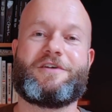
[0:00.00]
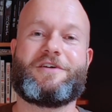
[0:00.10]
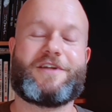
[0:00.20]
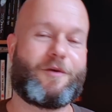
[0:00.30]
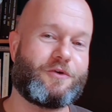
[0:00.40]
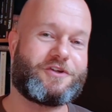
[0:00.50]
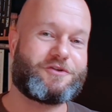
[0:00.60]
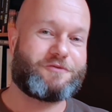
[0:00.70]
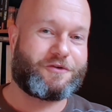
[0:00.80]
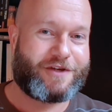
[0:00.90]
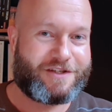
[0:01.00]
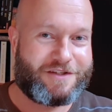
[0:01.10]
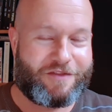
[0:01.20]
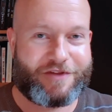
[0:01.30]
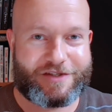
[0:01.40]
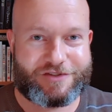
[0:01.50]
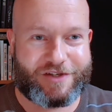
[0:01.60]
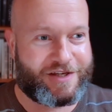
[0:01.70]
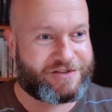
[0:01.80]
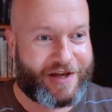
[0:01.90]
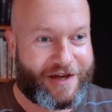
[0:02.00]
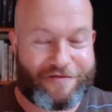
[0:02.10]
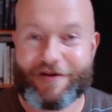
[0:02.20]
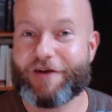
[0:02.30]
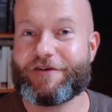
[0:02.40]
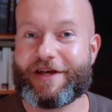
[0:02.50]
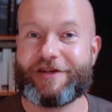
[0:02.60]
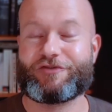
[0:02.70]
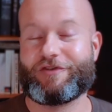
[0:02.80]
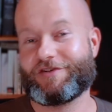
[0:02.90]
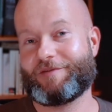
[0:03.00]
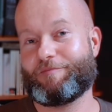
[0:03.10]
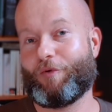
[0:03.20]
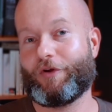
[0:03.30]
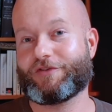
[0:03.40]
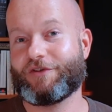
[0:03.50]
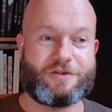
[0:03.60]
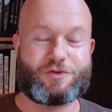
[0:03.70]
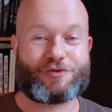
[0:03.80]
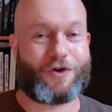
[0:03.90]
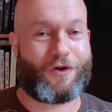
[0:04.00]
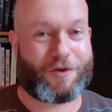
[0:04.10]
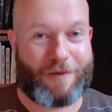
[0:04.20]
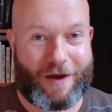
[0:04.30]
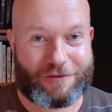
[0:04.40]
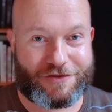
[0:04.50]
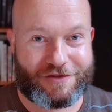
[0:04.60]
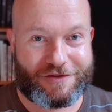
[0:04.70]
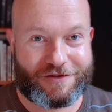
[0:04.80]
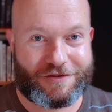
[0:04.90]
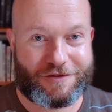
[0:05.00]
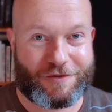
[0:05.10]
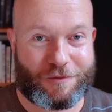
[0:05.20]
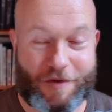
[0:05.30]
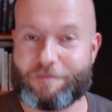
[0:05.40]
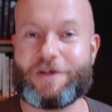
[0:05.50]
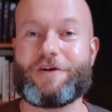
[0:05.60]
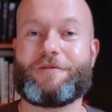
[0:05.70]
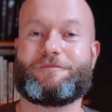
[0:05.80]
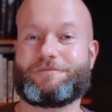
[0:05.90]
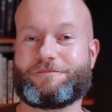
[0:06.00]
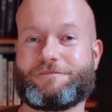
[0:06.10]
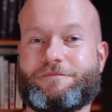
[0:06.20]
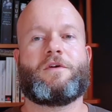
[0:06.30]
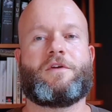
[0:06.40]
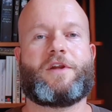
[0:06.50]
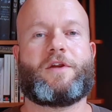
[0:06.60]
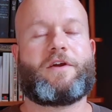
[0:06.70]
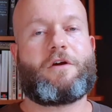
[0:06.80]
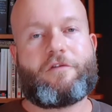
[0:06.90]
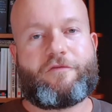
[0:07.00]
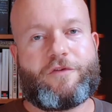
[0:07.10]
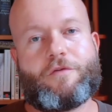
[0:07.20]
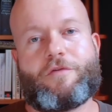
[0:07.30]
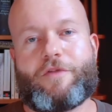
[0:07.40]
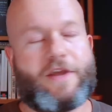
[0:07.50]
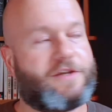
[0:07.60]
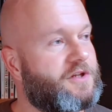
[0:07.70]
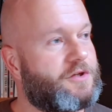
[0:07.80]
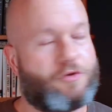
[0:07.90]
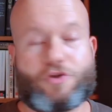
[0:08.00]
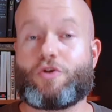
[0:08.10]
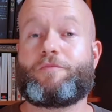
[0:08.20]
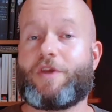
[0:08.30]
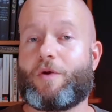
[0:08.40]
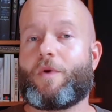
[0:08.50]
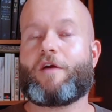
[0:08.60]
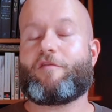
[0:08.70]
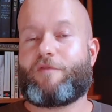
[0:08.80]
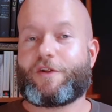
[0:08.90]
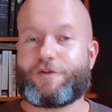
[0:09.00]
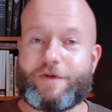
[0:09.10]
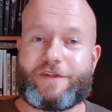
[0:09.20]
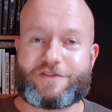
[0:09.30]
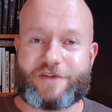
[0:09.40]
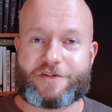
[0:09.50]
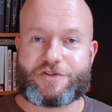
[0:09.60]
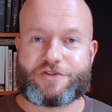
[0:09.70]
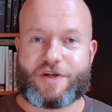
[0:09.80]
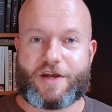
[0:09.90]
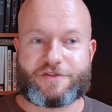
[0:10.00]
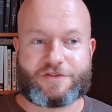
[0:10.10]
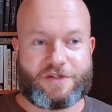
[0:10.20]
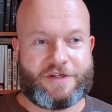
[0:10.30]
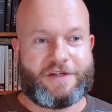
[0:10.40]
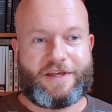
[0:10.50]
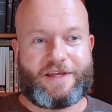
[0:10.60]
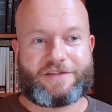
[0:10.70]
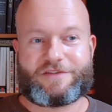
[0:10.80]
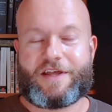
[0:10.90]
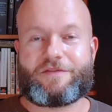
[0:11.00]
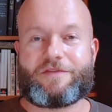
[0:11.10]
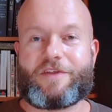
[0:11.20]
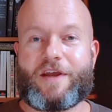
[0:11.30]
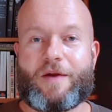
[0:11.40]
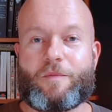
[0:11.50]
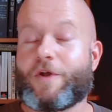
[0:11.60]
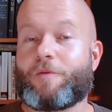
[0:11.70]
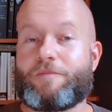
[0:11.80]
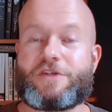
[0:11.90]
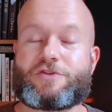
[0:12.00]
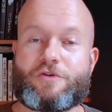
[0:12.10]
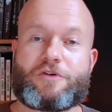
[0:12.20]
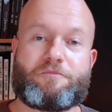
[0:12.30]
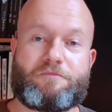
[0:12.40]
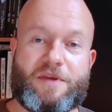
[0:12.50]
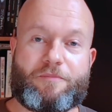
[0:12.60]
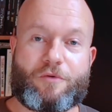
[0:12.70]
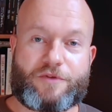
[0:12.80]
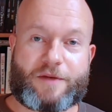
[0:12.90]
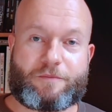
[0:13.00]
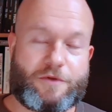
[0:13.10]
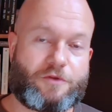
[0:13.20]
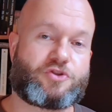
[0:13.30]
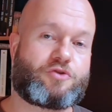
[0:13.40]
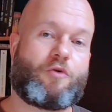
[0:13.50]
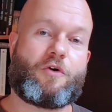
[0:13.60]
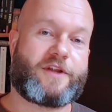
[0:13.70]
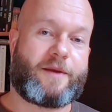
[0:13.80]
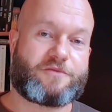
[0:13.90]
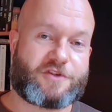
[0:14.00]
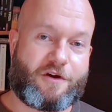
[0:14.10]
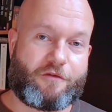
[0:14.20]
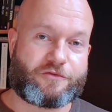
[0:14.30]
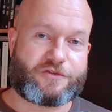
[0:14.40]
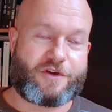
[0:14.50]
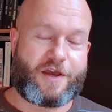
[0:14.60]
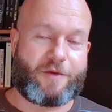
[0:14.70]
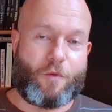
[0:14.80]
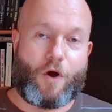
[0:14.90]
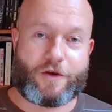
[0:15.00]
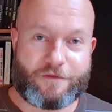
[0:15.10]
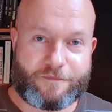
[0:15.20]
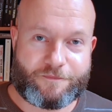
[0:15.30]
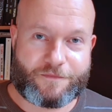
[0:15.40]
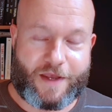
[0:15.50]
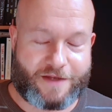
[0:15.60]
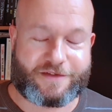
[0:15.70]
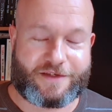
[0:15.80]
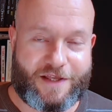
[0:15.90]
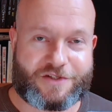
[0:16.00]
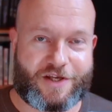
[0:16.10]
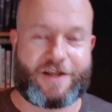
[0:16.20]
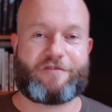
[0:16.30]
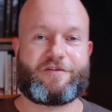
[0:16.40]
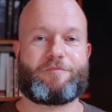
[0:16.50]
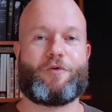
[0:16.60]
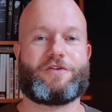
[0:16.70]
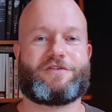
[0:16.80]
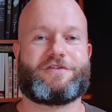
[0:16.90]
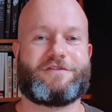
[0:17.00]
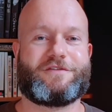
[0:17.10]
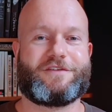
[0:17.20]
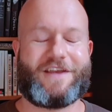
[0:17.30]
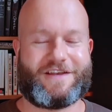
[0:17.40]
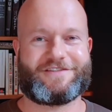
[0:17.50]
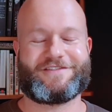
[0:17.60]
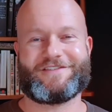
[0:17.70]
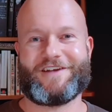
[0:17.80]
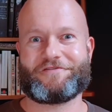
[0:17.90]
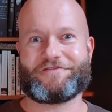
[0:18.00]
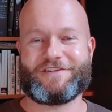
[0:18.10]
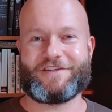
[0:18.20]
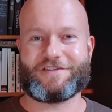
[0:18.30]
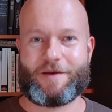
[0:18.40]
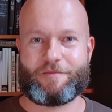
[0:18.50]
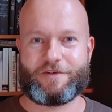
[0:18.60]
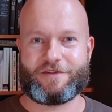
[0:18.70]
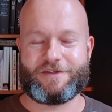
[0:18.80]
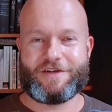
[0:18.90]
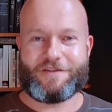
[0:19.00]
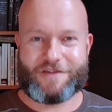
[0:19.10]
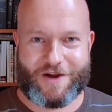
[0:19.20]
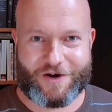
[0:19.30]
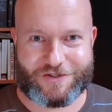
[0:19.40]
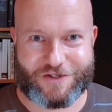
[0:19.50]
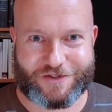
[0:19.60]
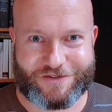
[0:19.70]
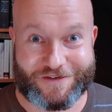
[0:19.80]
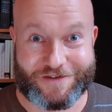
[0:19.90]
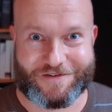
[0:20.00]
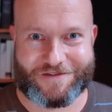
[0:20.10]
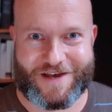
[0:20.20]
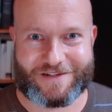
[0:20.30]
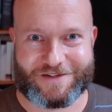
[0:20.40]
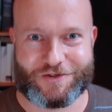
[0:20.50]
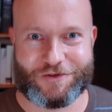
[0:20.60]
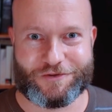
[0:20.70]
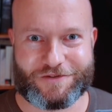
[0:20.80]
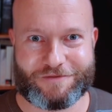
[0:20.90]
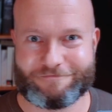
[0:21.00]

Now, wouldn't you agree that this is a very interesting point to talk about with Peter? Now, there are a few things that you should be aware of while doing this exercise. Is that there will be certain people that will score themselves a 1 at each and every point. Yes, I've seen this happen. They are just that good.